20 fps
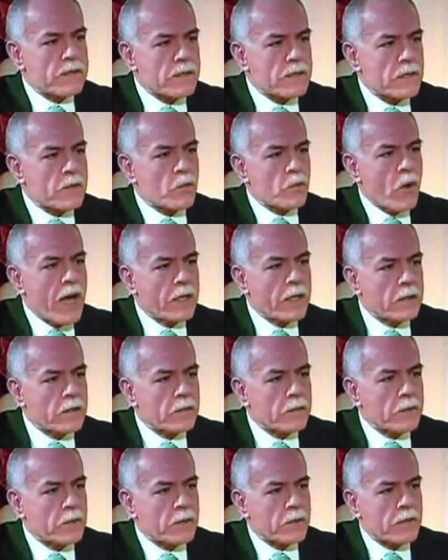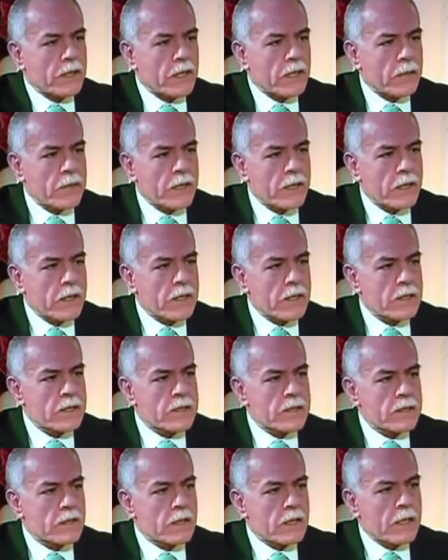is wider between the
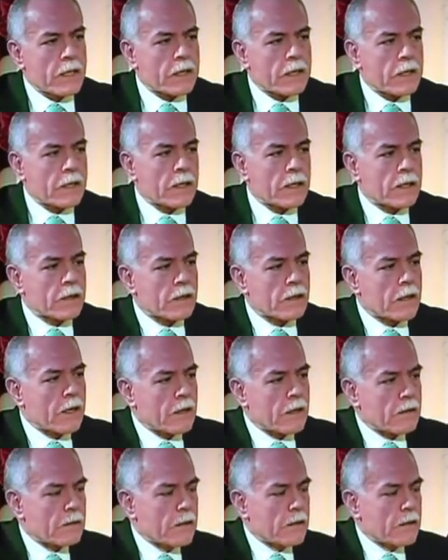Americans and